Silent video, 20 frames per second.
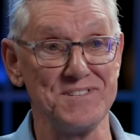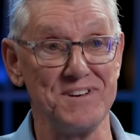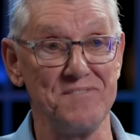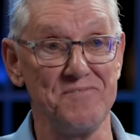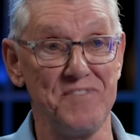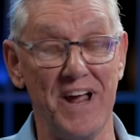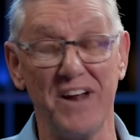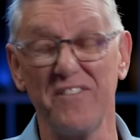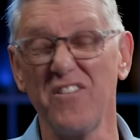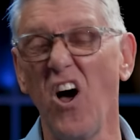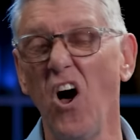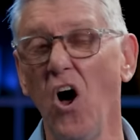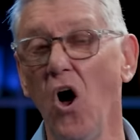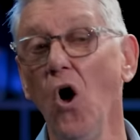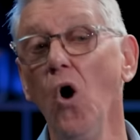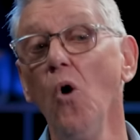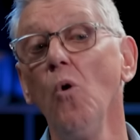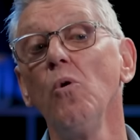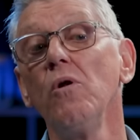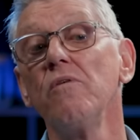In fact, the
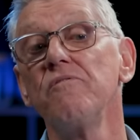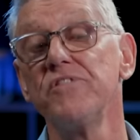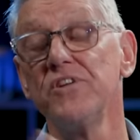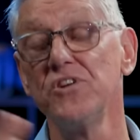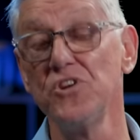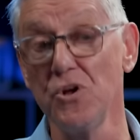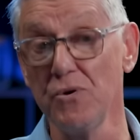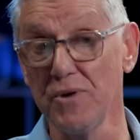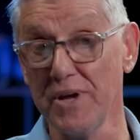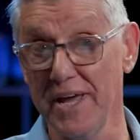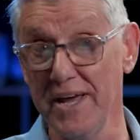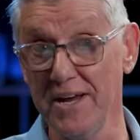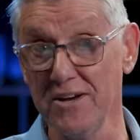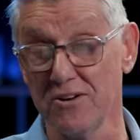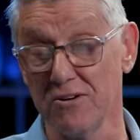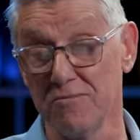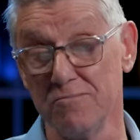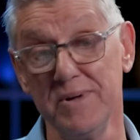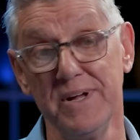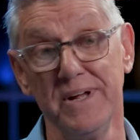whole of the New
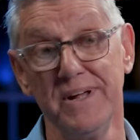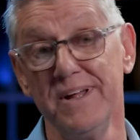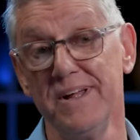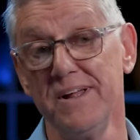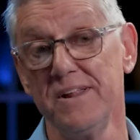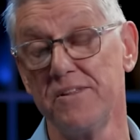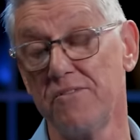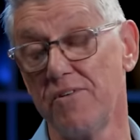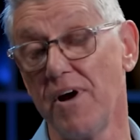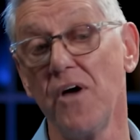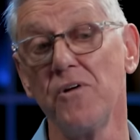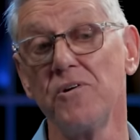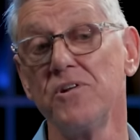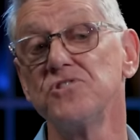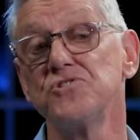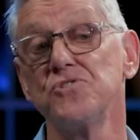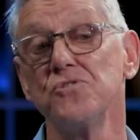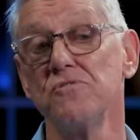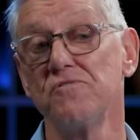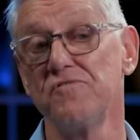Kingdom, there are only
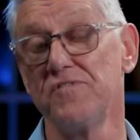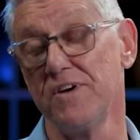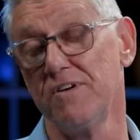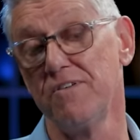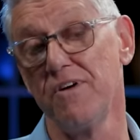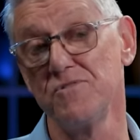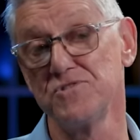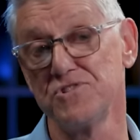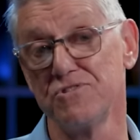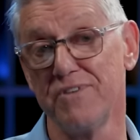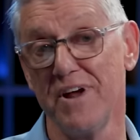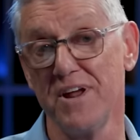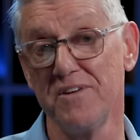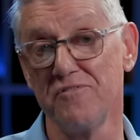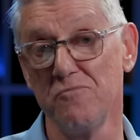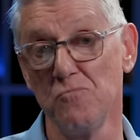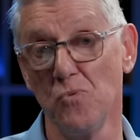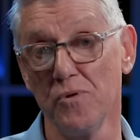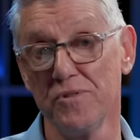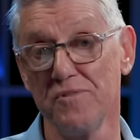two pharaohs who
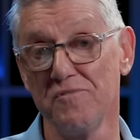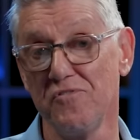reigned for more